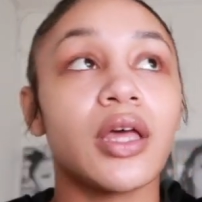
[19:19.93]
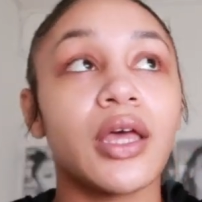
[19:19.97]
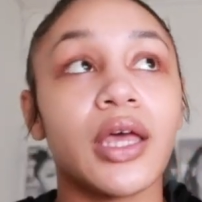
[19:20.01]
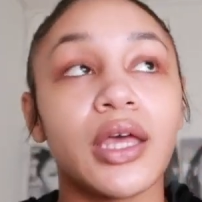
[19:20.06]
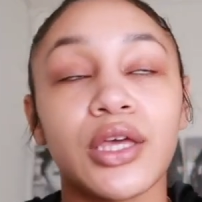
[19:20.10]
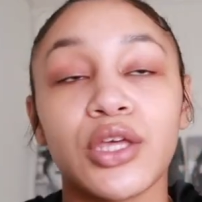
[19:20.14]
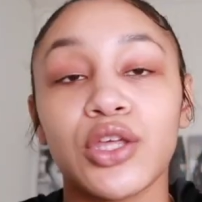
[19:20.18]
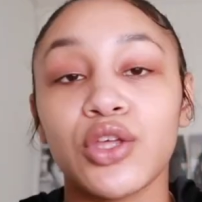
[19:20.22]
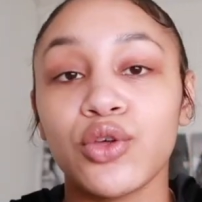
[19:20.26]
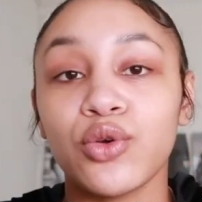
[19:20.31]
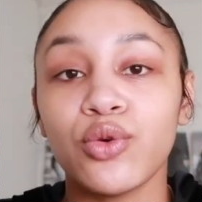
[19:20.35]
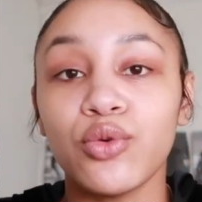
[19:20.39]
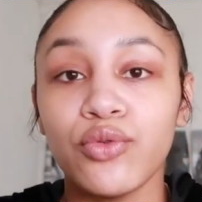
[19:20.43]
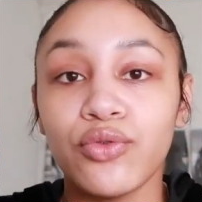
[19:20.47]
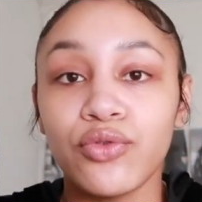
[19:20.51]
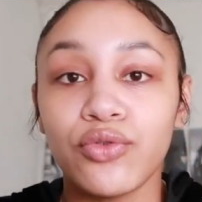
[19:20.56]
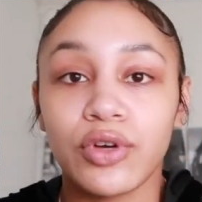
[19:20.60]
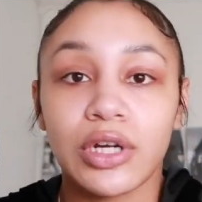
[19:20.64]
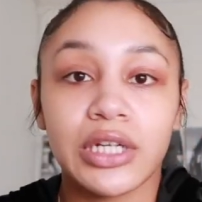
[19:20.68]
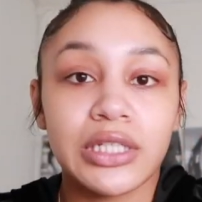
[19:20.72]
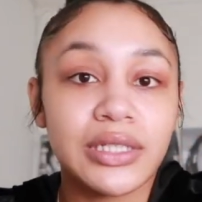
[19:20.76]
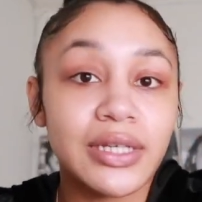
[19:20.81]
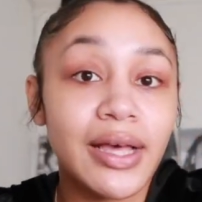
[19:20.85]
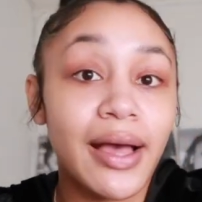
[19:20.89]
and cute
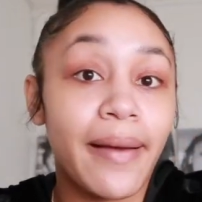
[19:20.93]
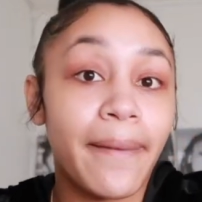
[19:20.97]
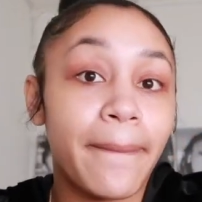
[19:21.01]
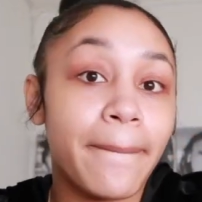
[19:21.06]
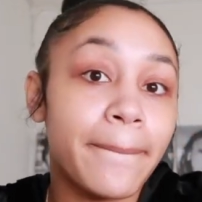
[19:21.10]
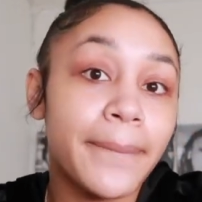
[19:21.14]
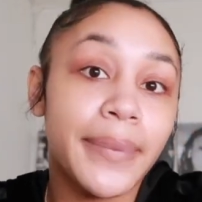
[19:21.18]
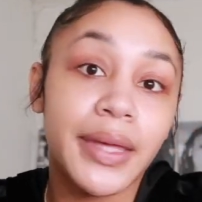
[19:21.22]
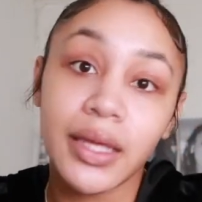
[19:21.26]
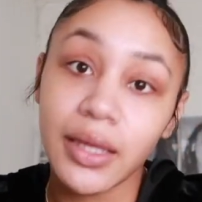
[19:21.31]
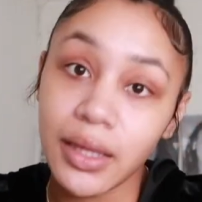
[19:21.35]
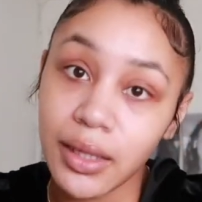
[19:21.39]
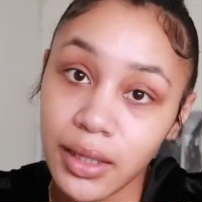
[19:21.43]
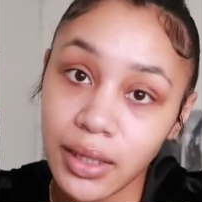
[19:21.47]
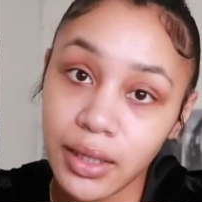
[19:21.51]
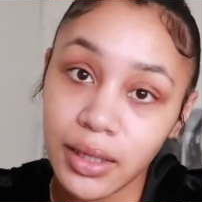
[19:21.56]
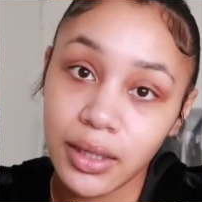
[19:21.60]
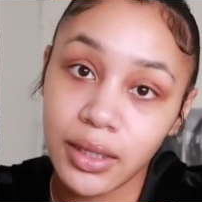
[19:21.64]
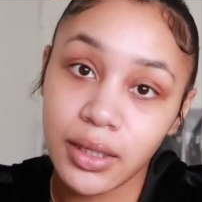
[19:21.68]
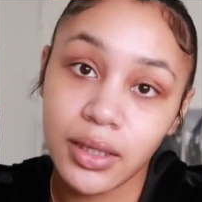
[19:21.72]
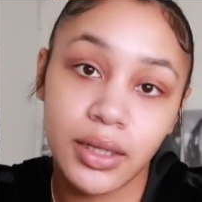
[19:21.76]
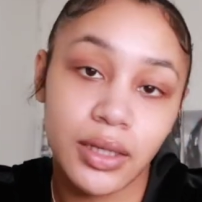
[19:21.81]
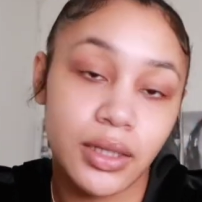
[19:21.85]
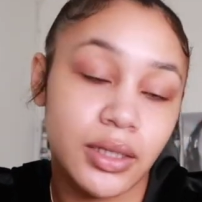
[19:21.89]
for the time
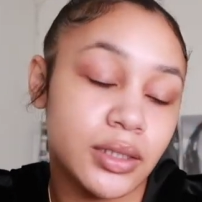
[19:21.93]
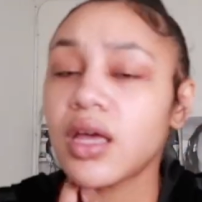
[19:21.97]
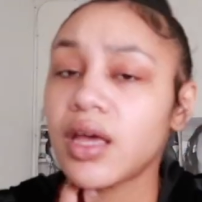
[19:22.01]
being.